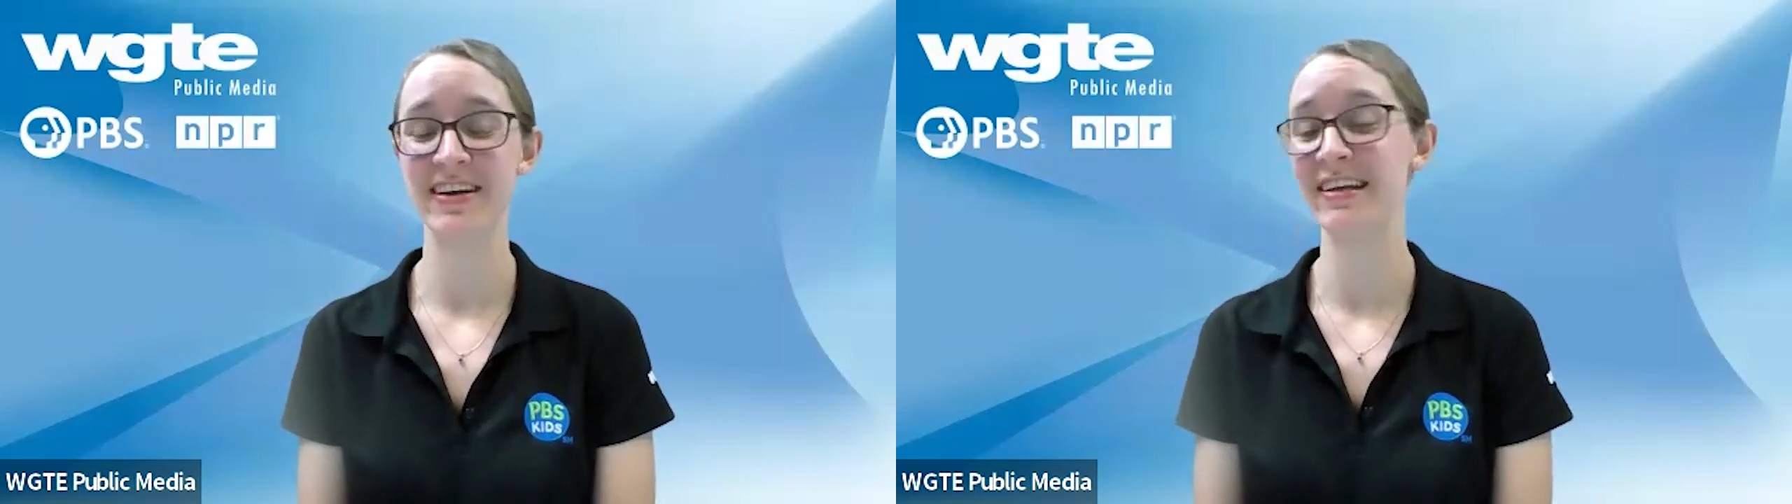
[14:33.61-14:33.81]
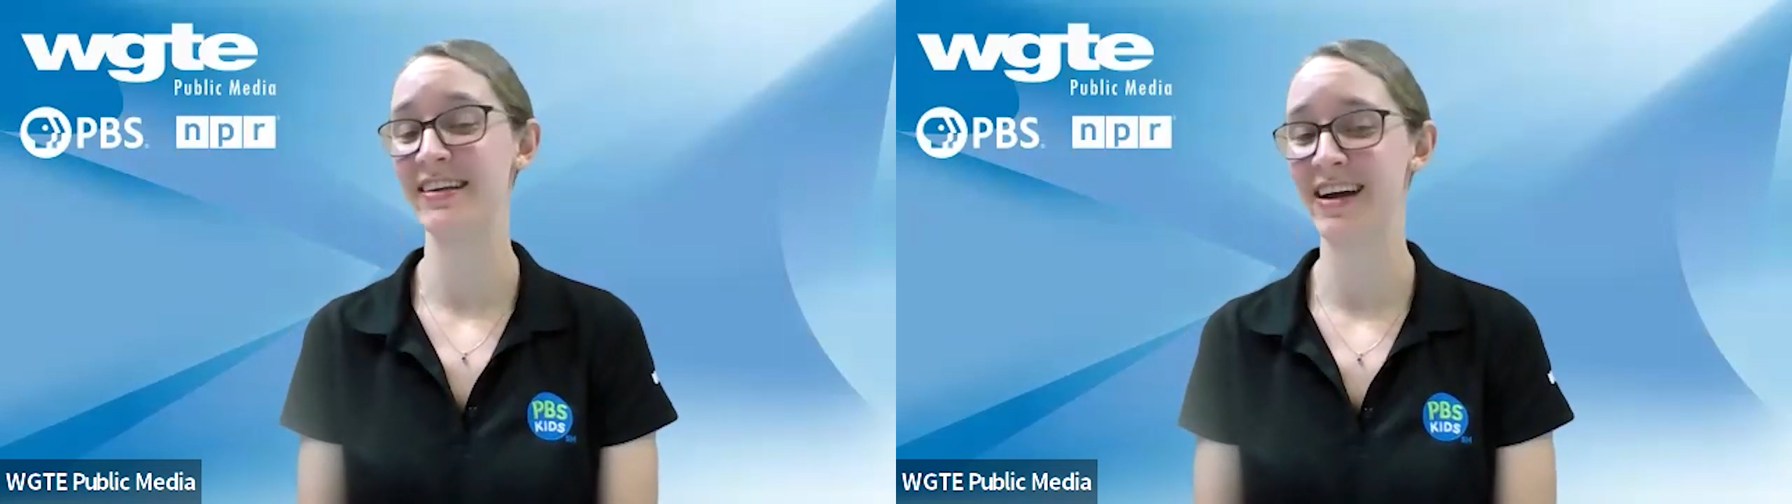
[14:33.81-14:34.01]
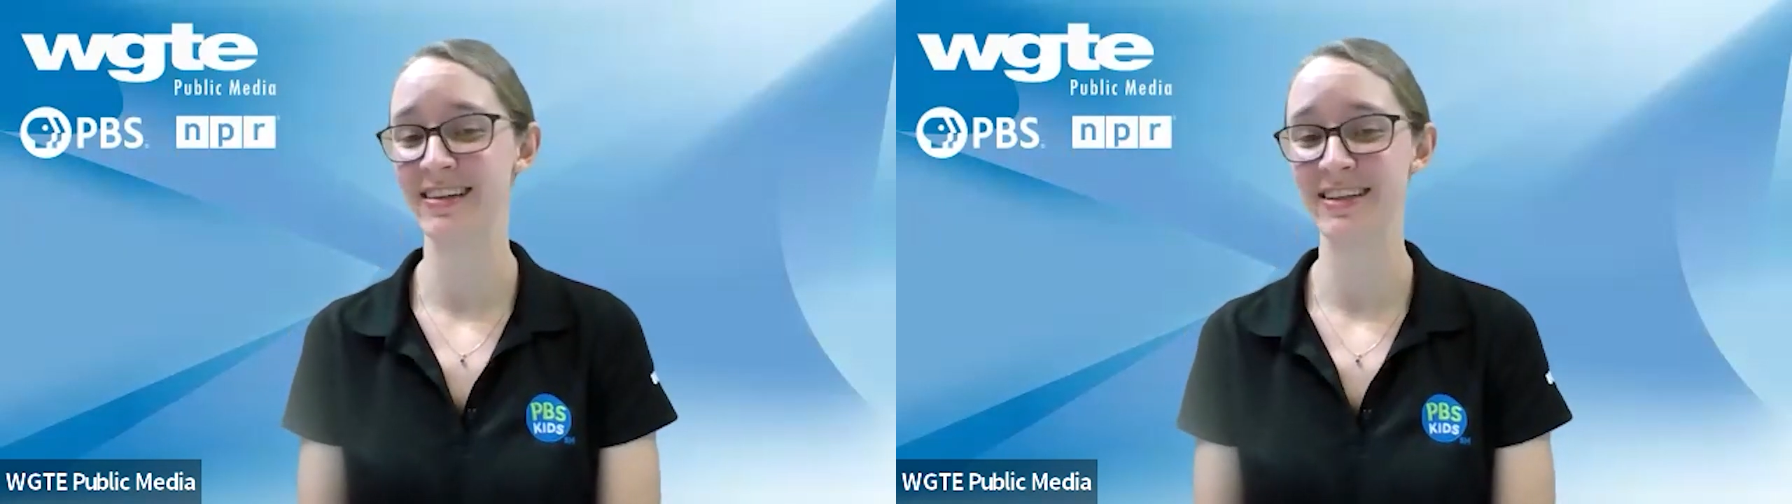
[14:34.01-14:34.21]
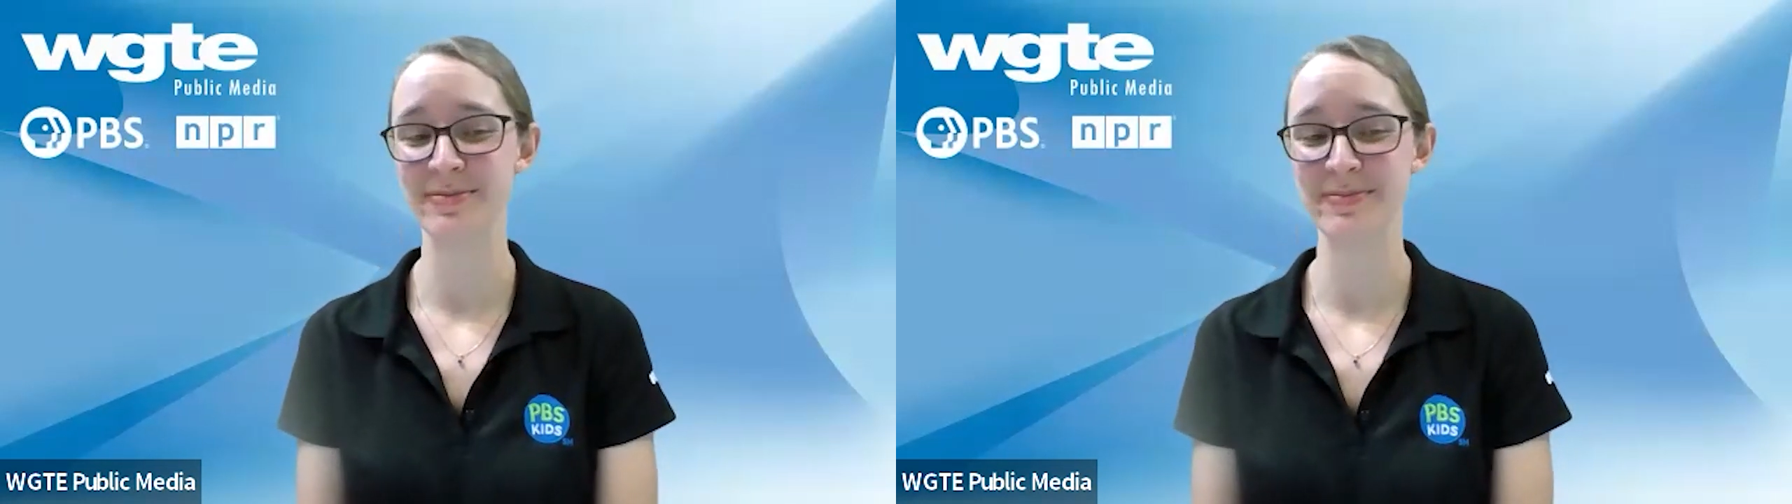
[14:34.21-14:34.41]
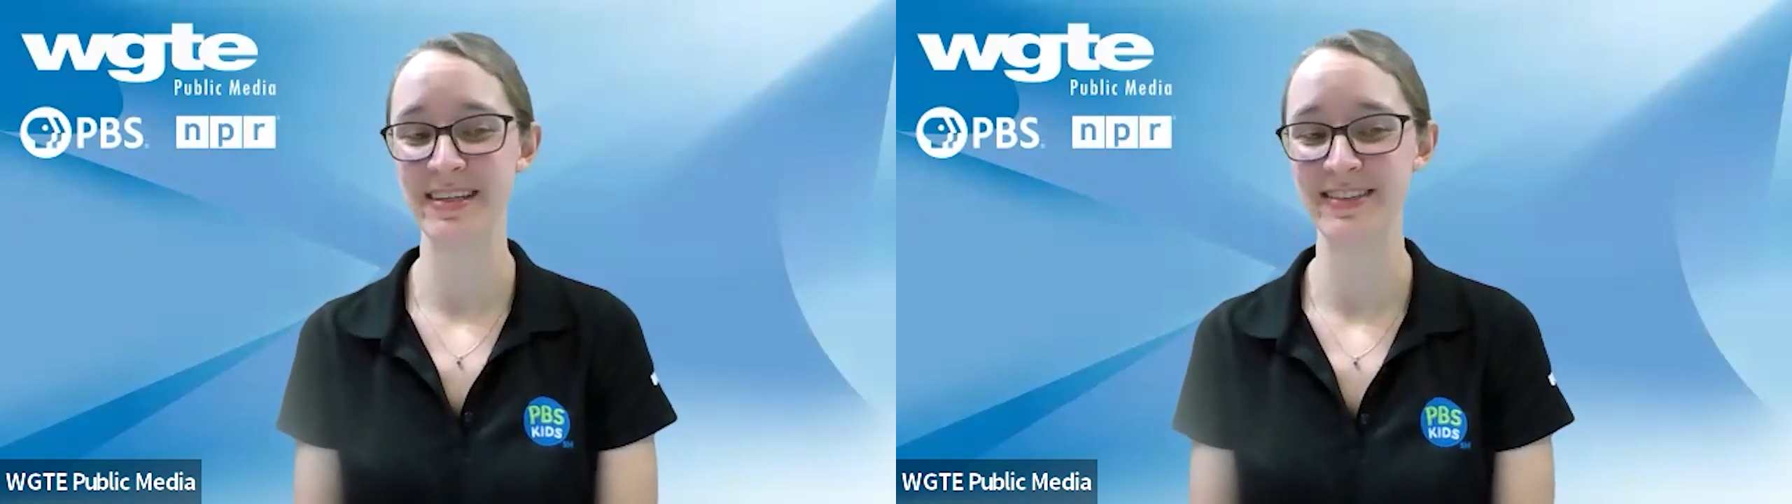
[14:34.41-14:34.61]

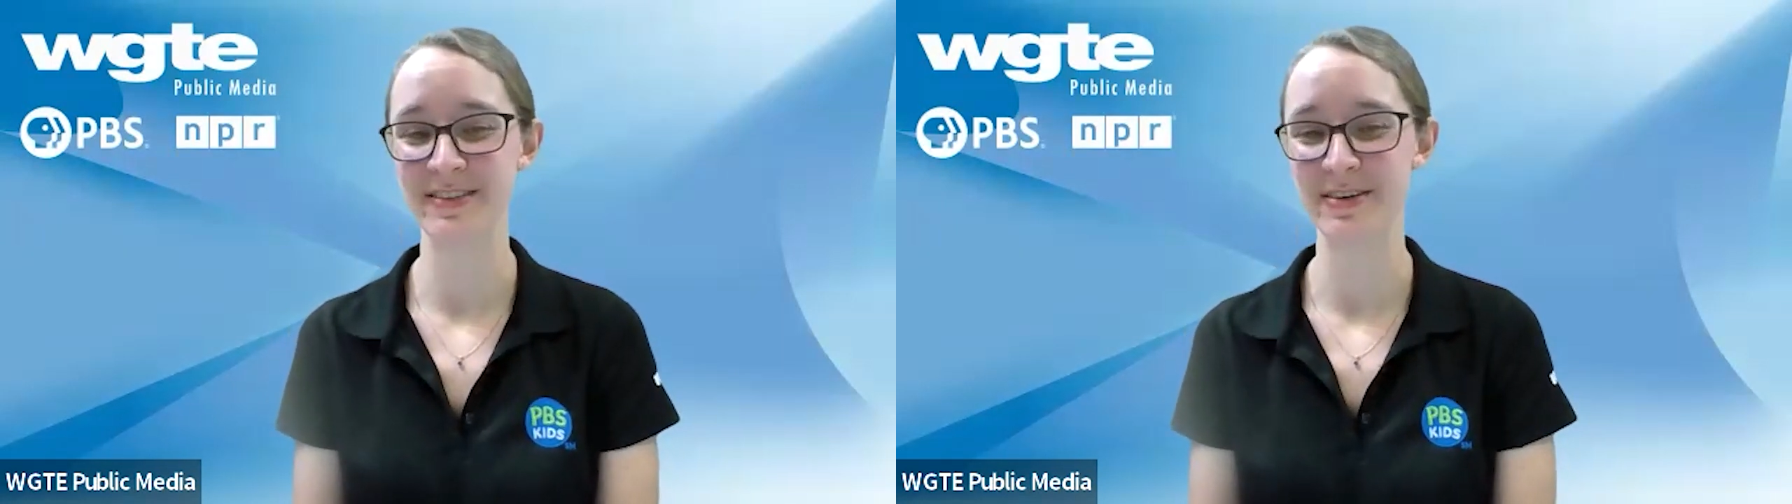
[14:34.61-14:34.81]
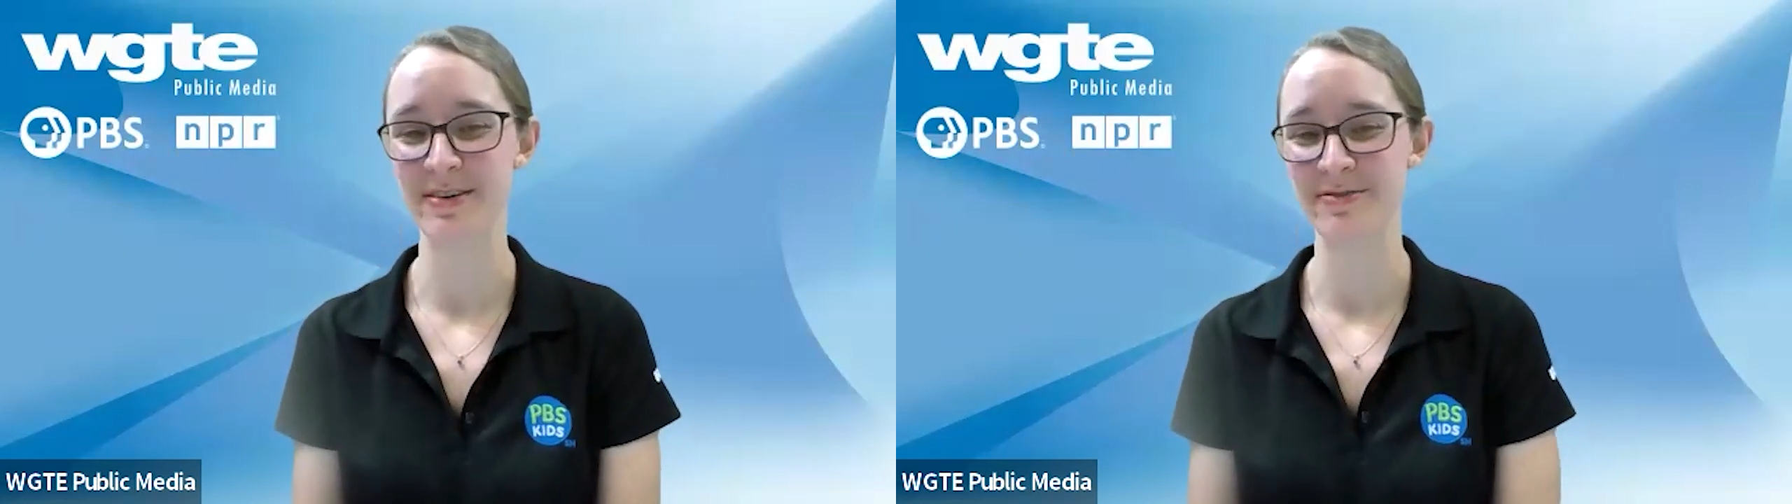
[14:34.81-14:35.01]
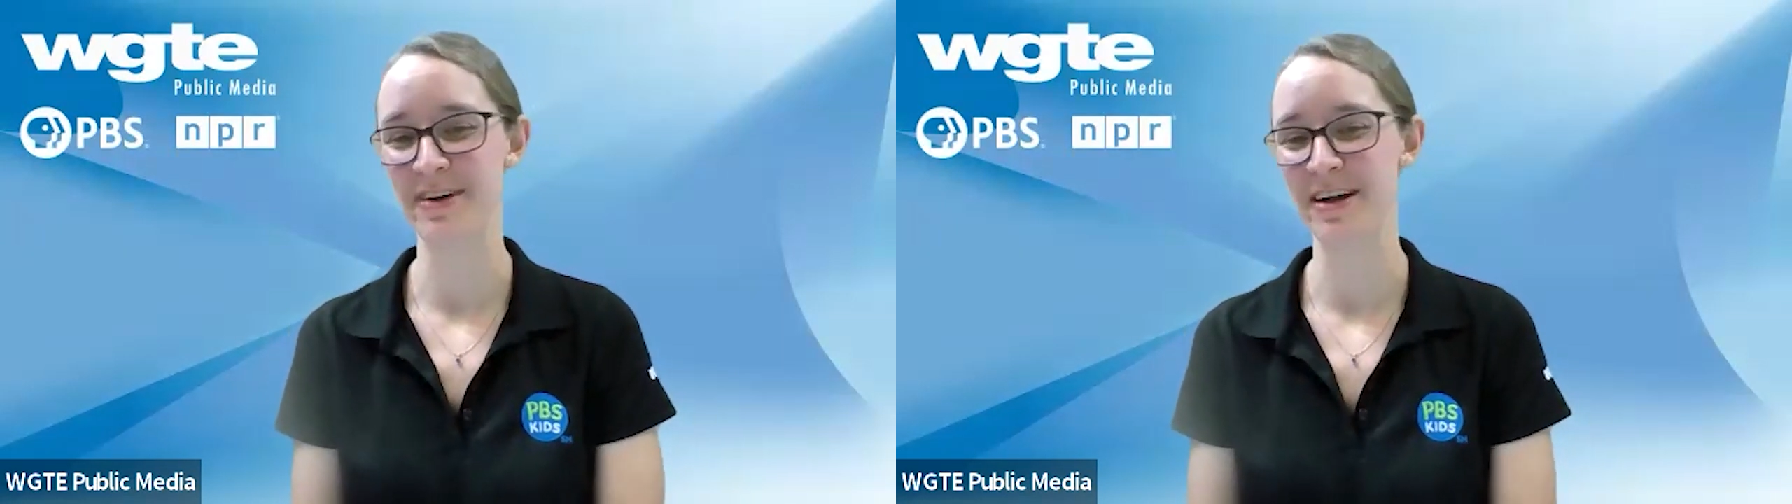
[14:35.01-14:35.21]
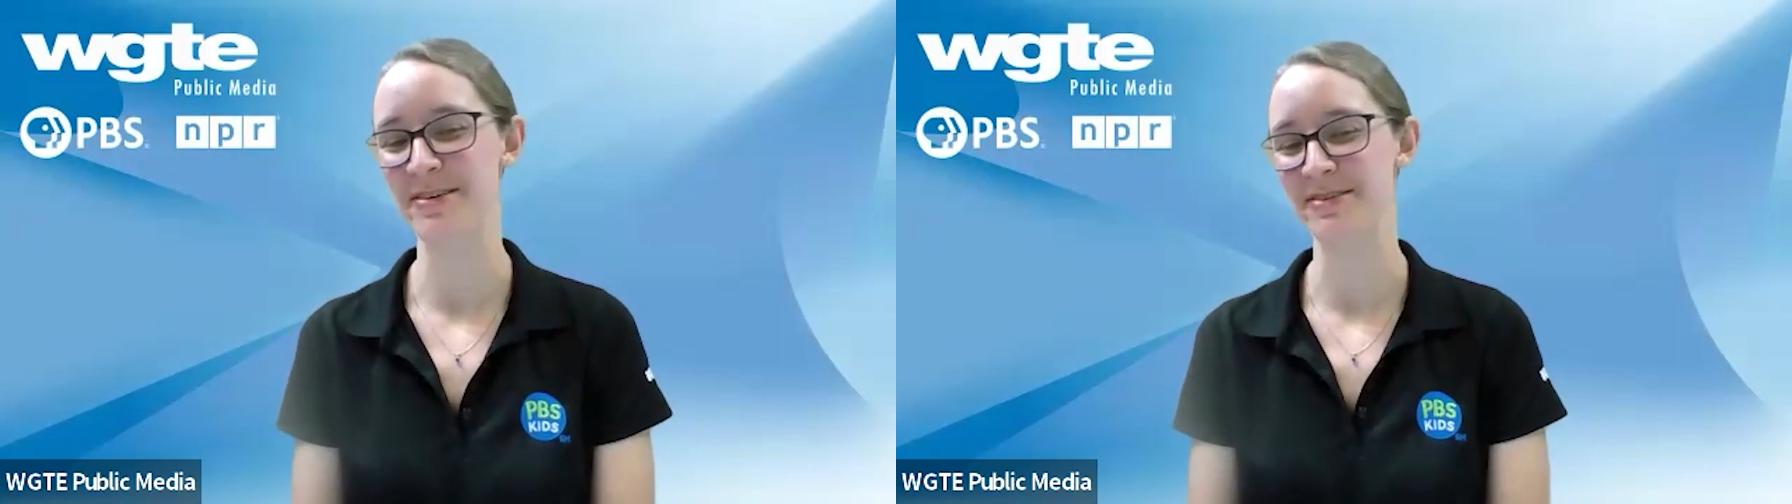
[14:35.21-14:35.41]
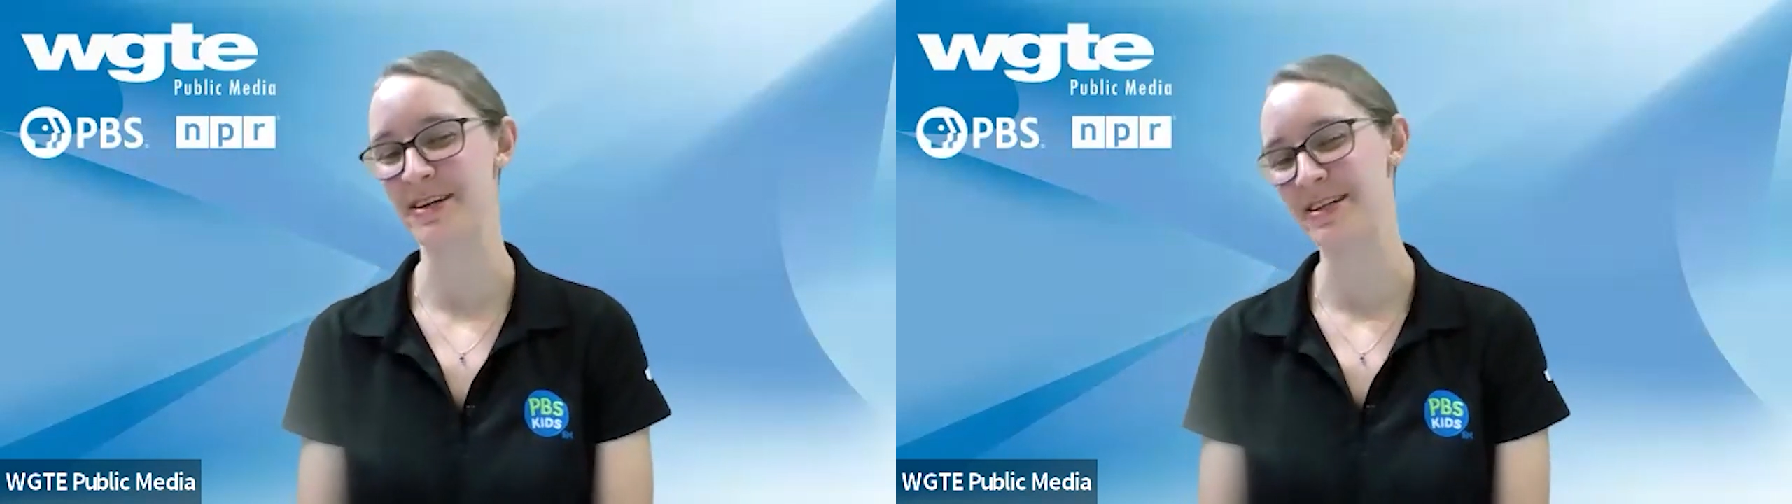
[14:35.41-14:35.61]
acknowledgments or final